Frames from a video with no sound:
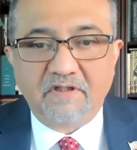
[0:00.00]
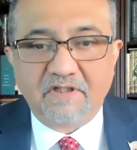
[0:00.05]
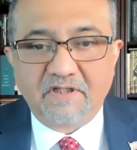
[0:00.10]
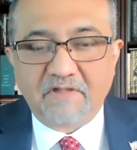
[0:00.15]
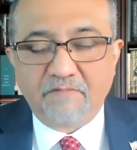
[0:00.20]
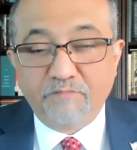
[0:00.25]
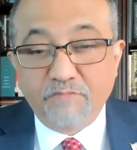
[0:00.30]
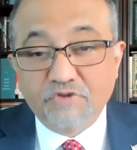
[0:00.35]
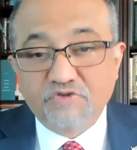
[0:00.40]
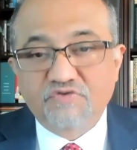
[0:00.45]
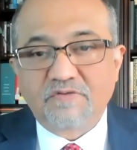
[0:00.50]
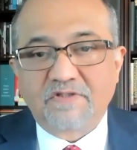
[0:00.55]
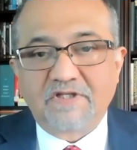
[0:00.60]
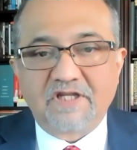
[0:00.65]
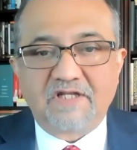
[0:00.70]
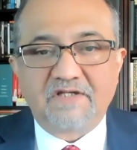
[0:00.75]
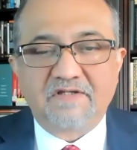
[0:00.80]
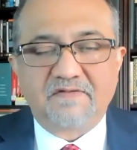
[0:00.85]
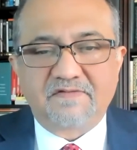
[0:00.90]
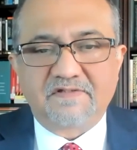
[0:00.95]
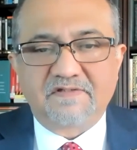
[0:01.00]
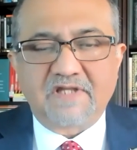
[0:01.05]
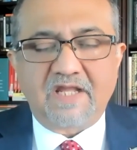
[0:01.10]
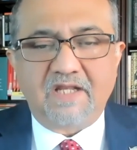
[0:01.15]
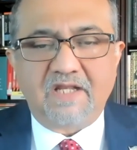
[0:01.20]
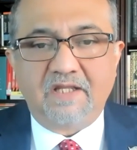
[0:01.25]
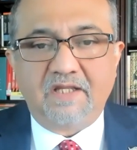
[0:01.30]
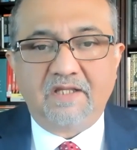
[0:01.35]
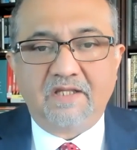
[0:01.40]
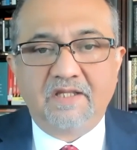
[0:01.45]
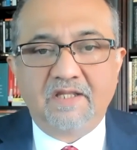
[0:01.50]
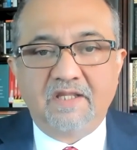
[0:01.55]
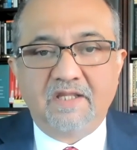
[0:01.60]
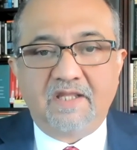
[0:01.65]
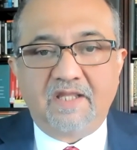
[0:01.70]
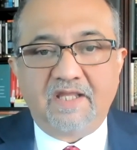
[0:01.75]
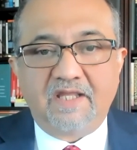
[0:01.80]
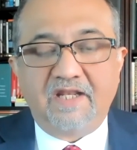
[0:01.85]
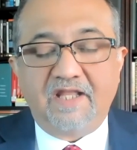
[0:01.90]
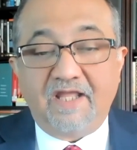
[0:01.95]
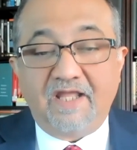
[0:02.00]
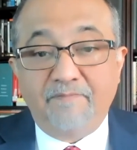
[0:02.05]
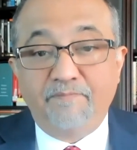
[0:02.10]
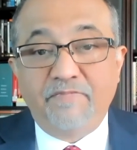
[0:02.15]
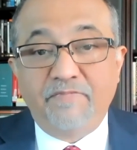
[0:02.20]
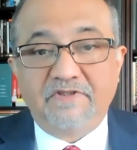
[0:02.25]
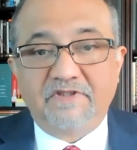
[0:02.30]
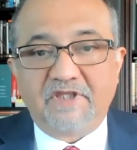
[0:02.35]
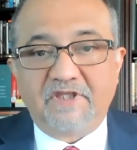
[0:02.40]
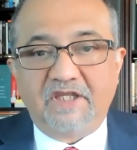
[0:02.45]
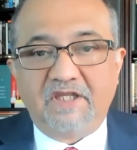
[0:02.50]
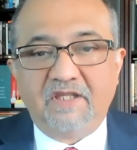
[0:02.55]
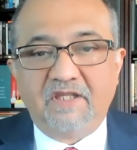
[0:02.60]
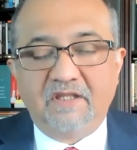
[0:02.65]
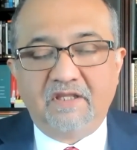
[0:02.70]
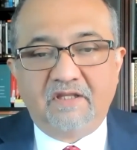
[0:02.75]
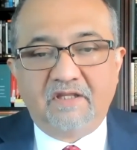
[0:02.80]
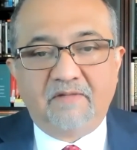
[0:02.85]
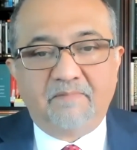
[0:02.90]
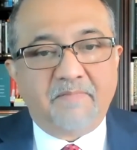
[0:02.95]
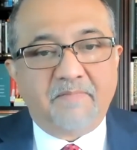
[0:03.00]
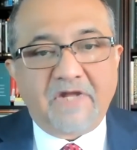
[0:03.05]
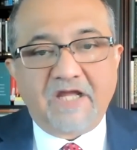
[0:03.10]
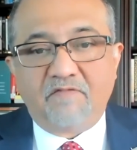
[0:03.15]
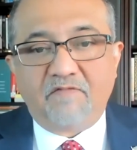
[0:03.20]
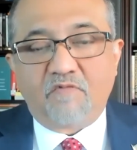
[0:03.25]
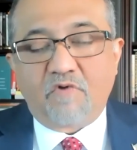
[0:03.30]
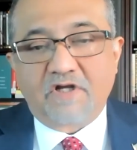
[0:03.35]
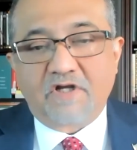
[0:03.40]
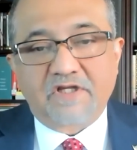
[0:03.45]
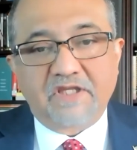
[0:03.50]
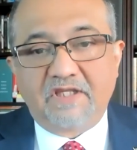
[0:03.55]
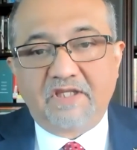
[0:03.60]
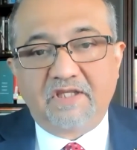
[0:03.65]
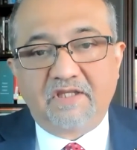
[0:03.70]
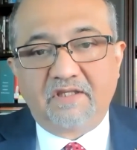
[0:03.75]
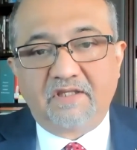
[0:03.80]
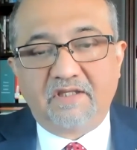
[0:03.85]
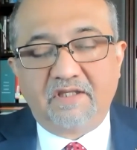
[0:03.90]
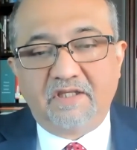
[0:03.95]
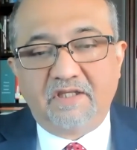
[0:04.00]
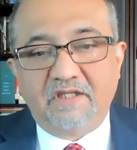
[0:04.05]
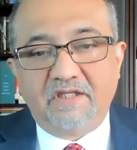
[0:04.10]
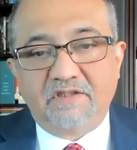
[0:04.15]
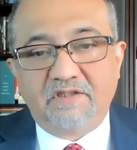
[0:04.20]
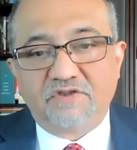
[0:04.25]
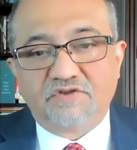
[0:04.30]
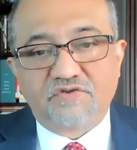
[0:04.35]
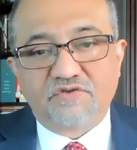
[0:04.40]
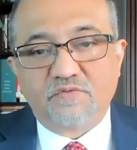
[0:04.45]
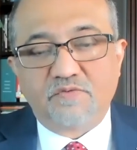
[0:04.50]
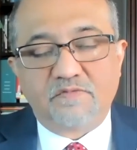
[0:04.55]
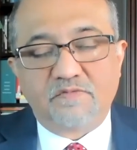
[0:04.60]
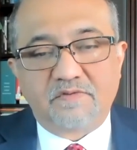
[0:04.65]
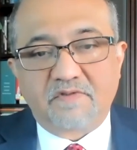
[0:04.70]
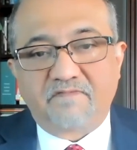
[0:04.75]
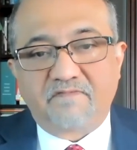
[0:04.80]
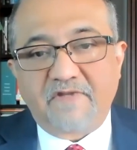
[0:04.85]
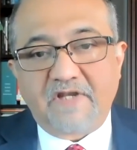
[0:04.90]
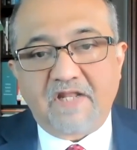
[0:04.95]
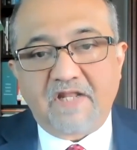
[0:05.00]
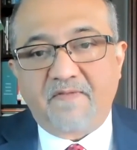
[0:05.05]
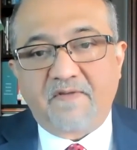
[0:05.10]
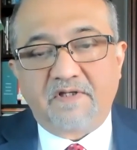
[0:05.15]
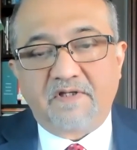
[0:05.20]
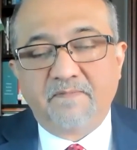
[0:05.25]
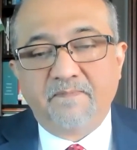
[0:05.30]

mutual understanding and empathy by walking in the shoes of another.